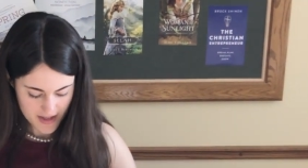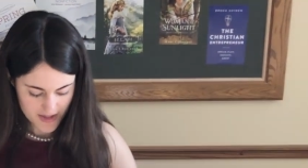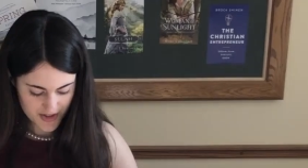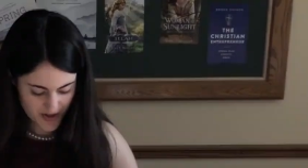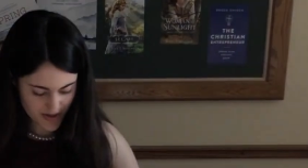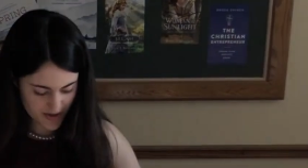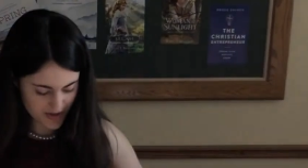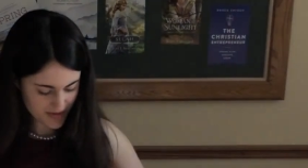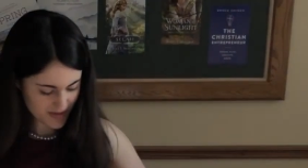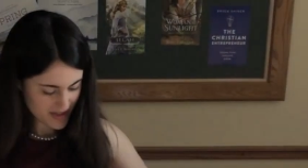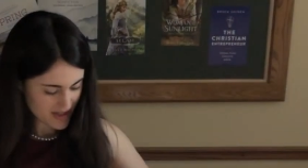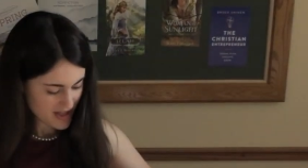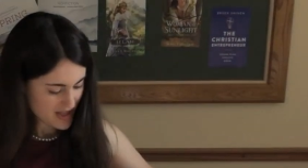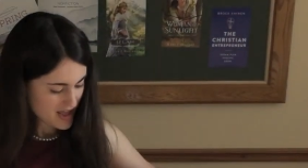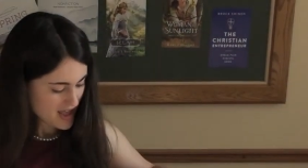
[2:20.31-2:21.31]
So,
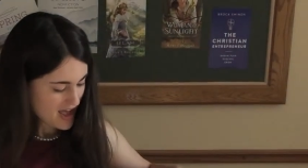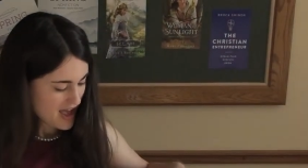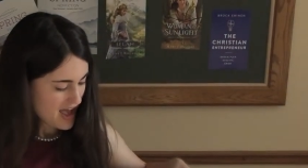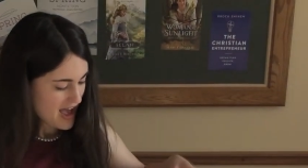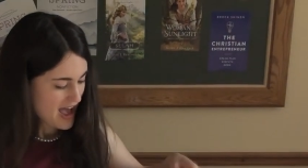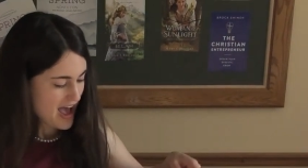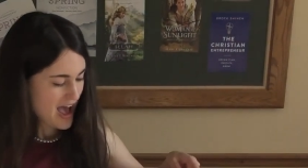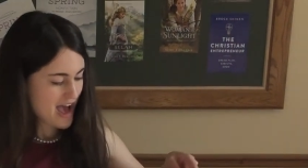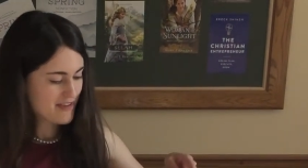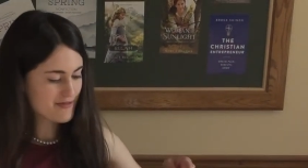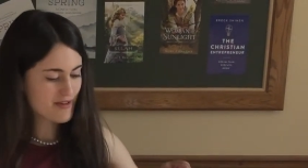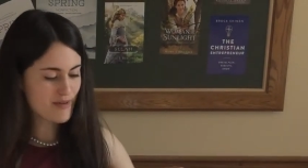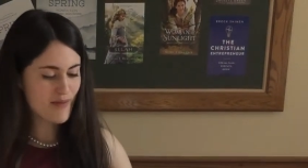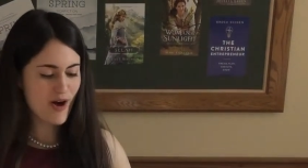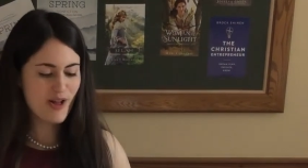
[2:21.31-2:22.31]

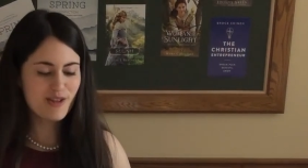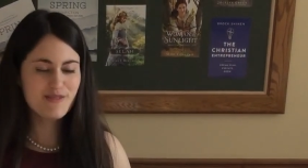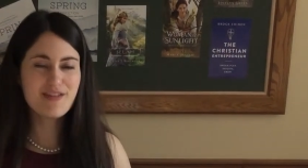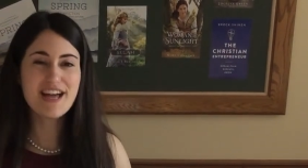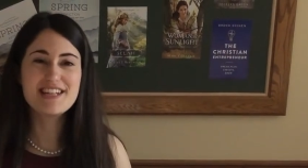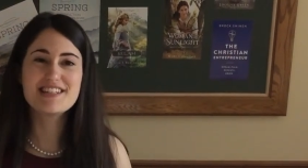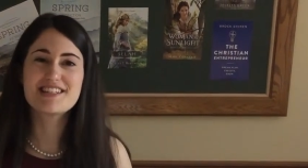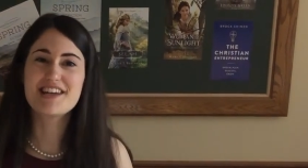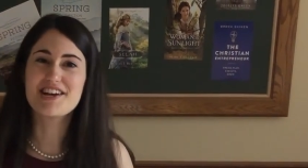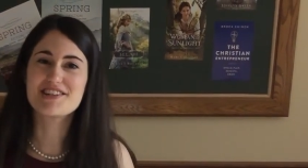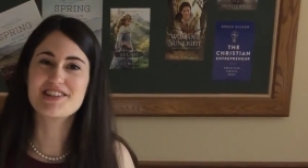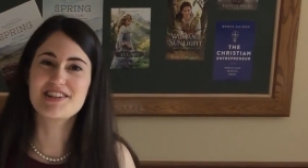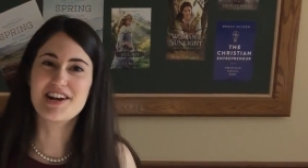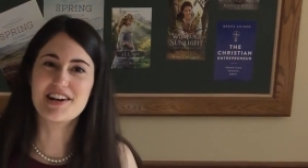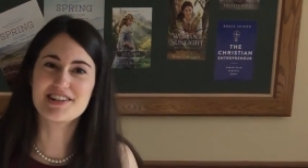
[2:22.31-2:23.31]
from all of that
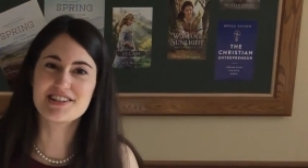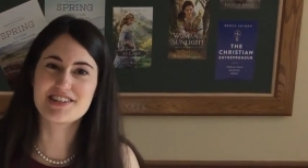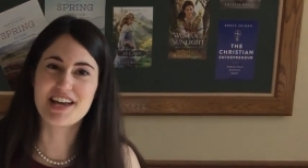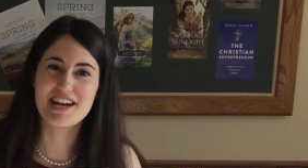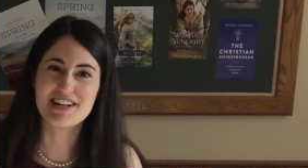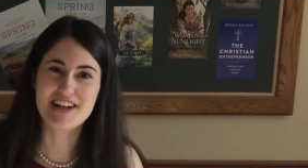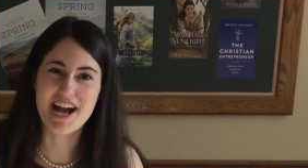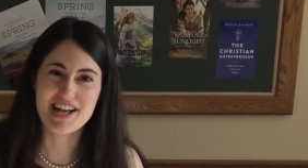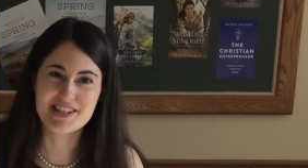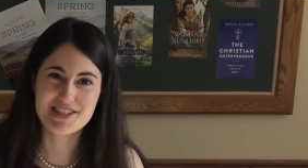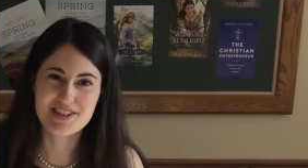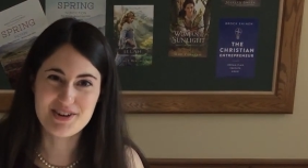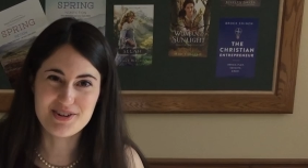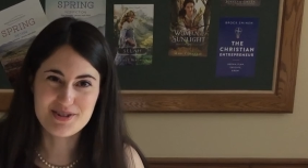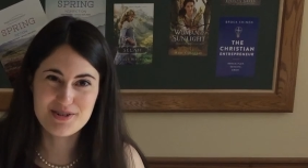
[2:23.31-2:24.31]
discussion, our designer had
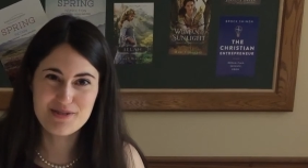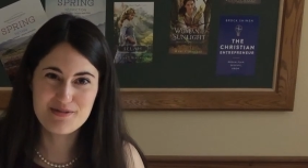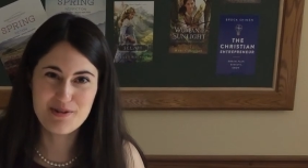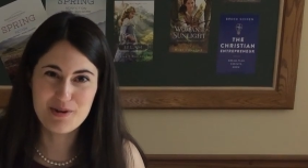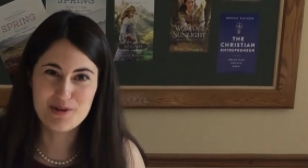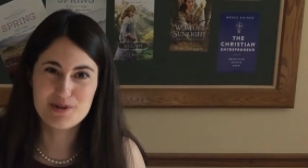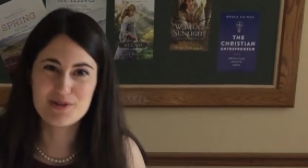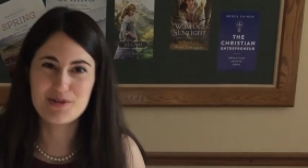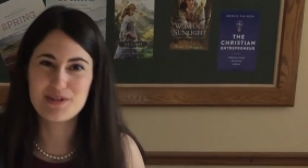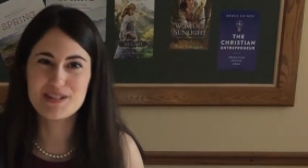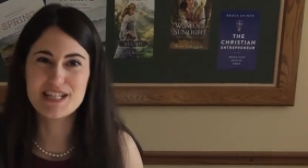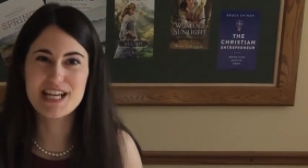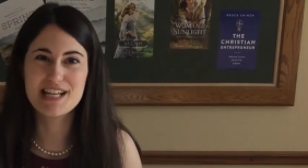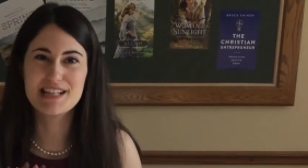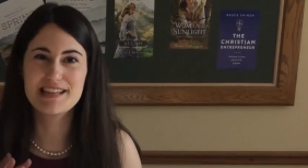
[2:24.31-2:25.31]
to go to a photo shoot and
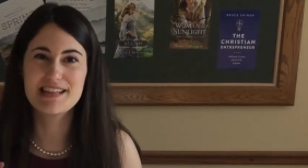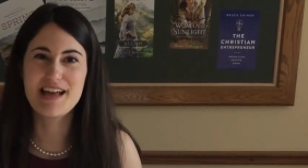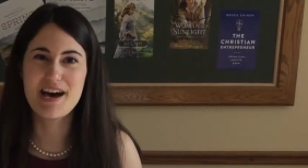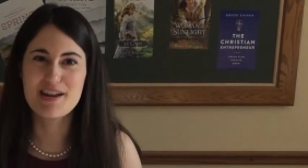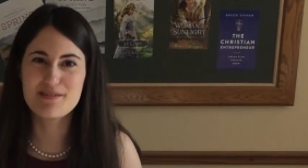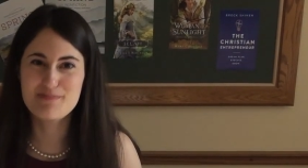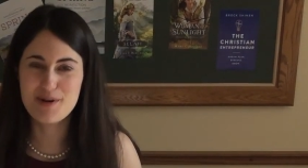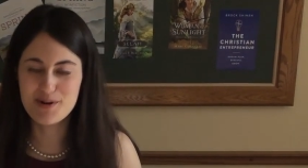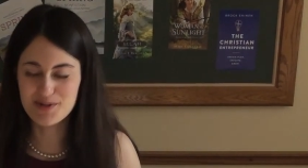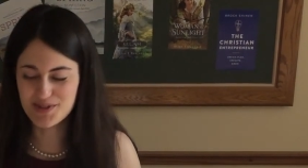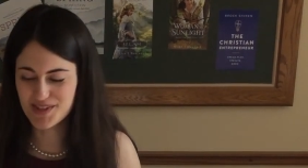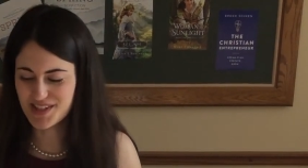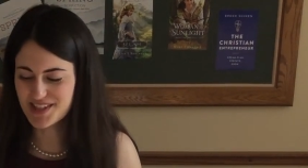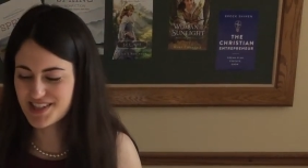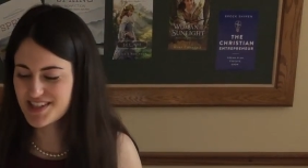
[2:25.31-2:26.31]
take a lot of
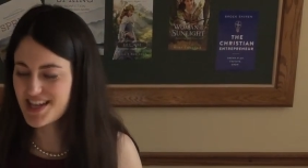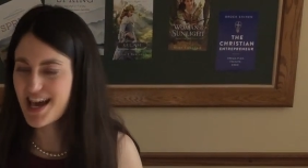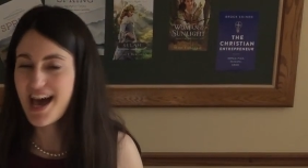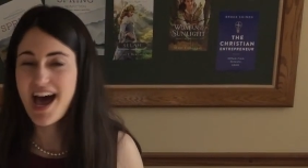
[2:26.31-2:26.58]
poses.